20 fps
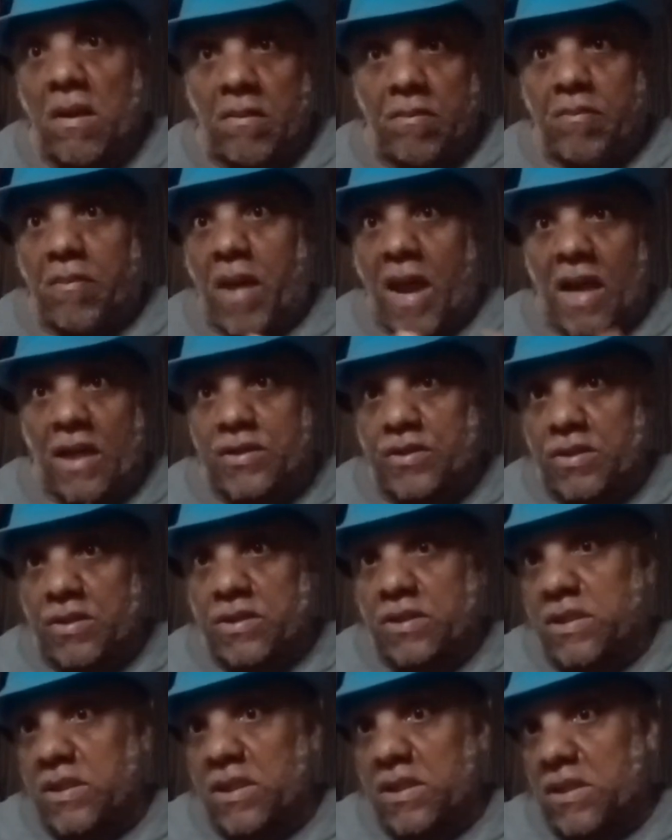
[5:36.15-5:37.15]

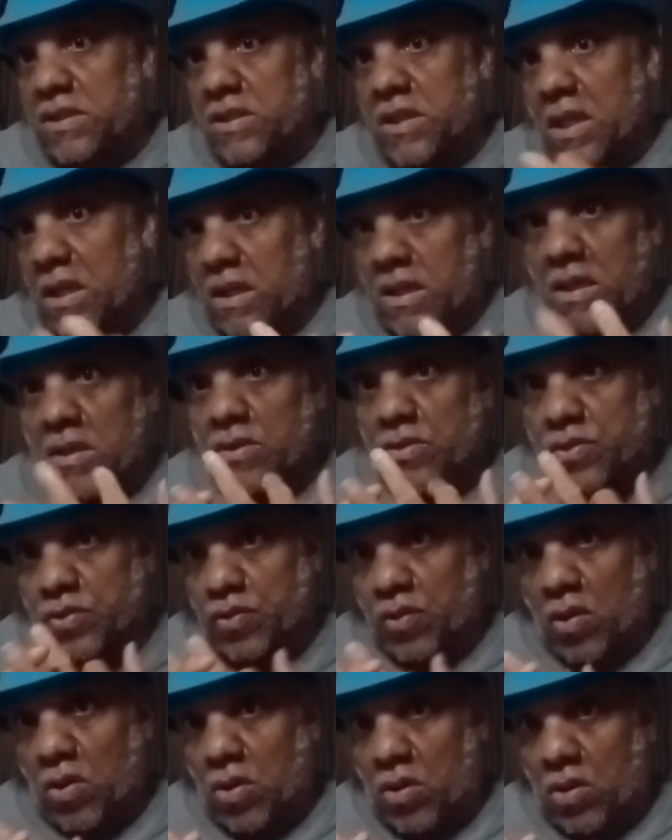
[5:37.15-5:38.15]
mattresses, in
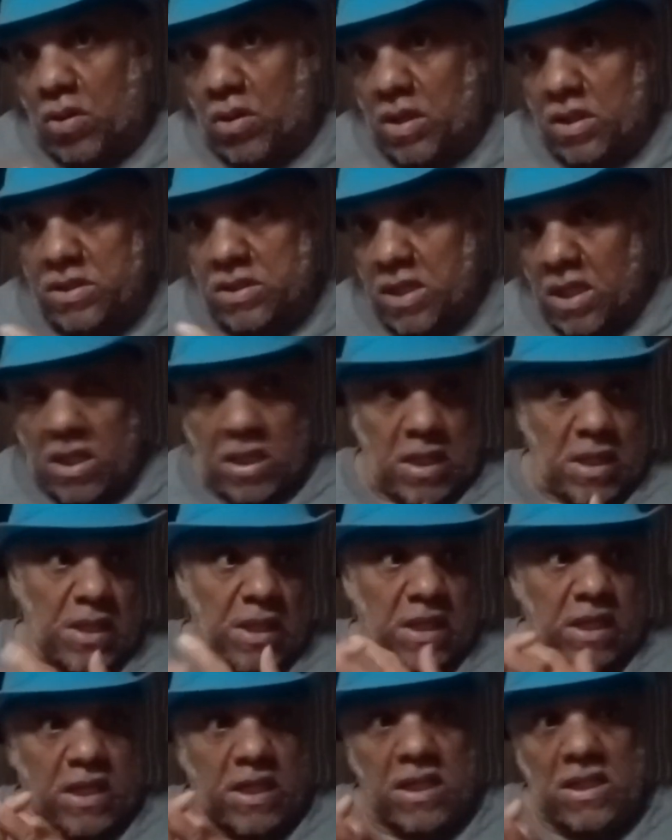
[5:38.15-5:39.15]
drawers, in
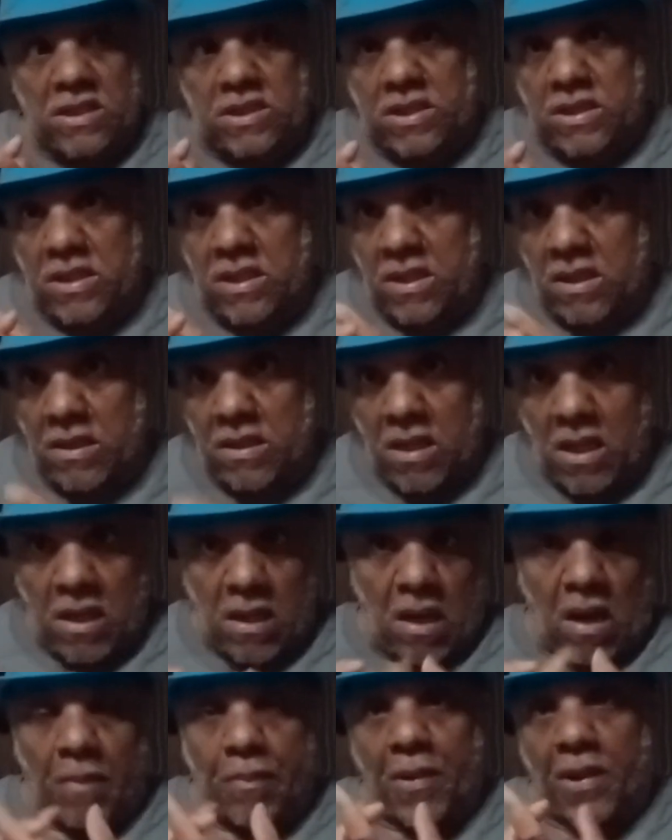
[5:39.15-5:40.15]
the kitchen,
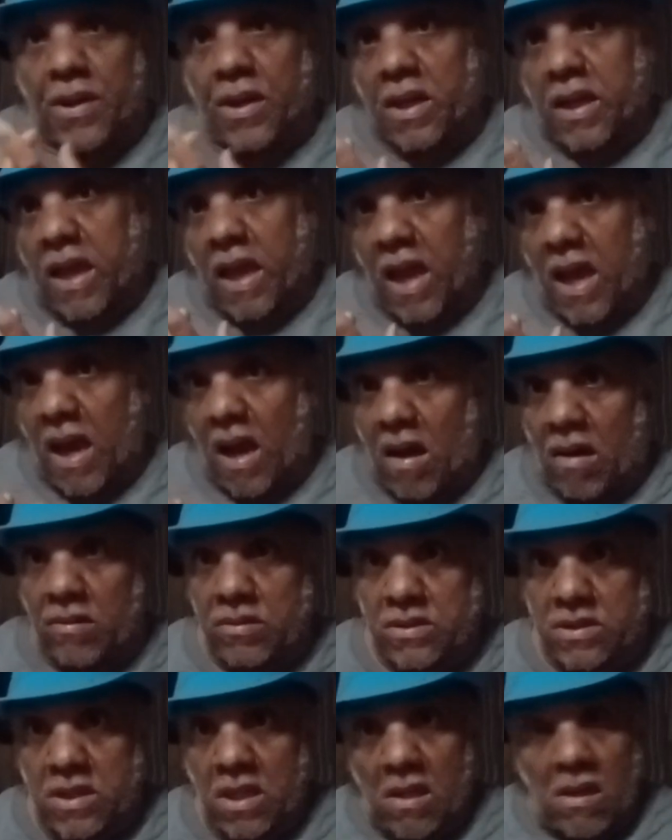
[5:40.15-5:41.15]
up under the
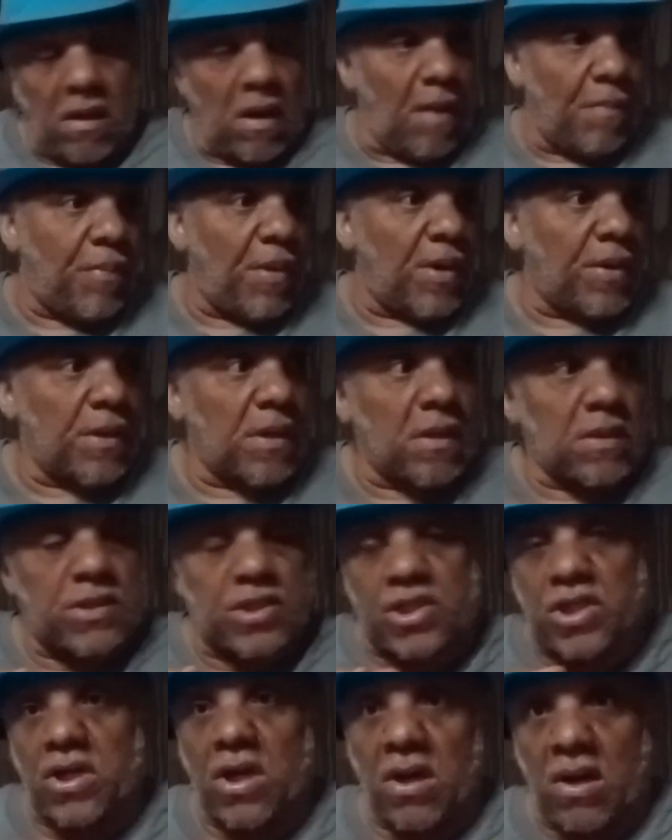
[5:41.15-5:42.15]
couch, up under a
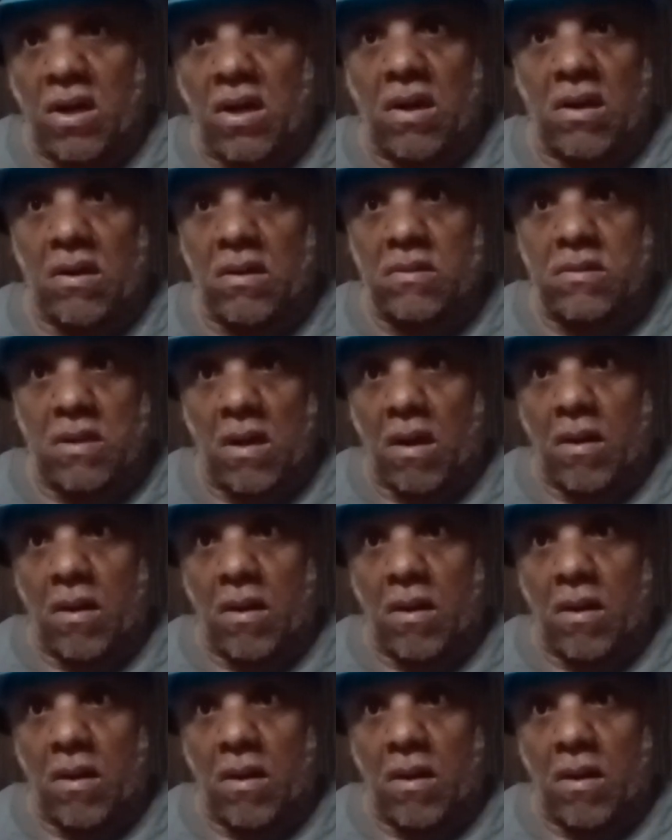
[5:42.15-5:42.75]
chair,